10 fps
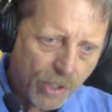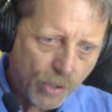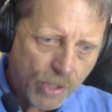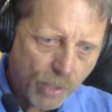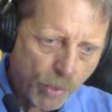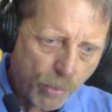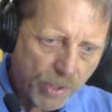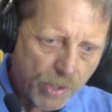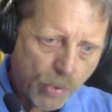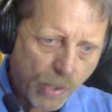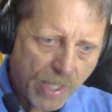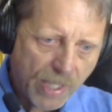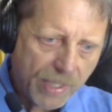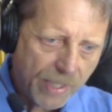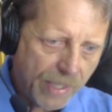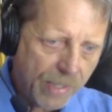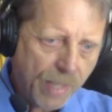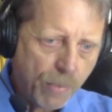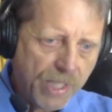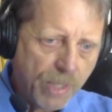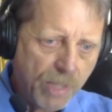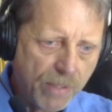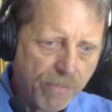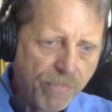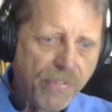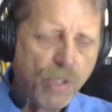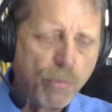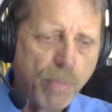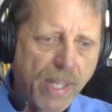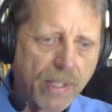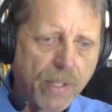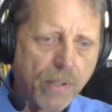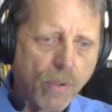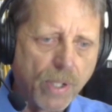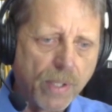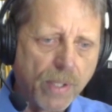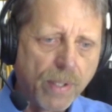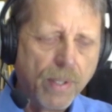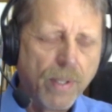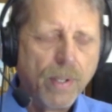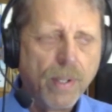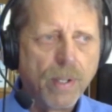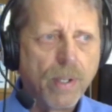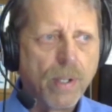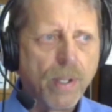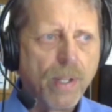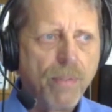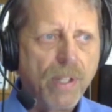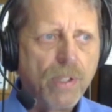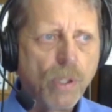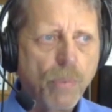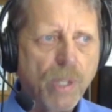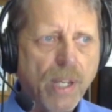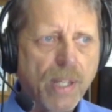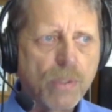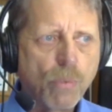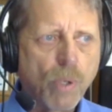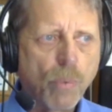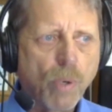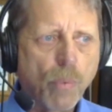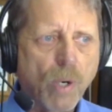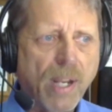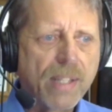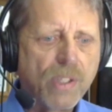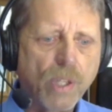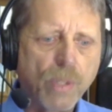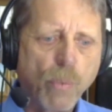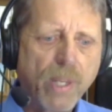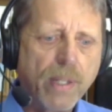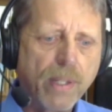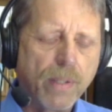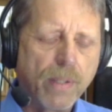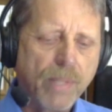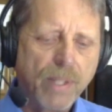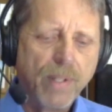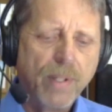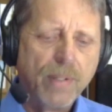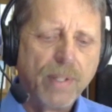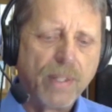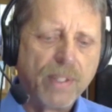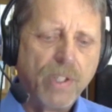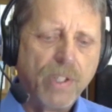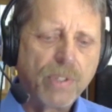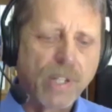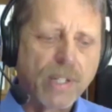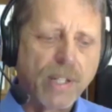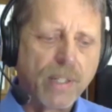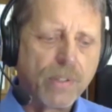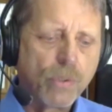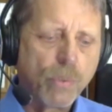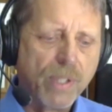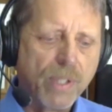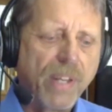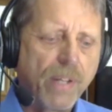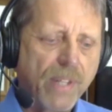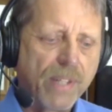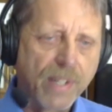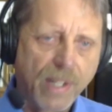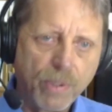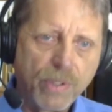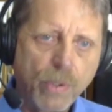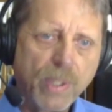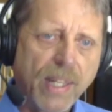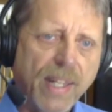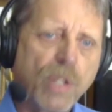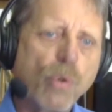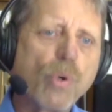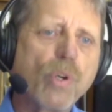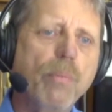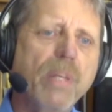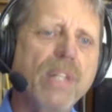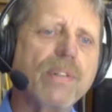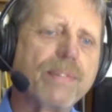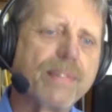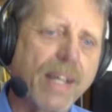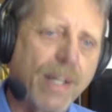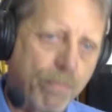we would try, and then they would give me the feedback on it. And eventually we got to where we were actually weakening them. Now the chief psychologist, when he found out that I was doing that, he ordered me to stop.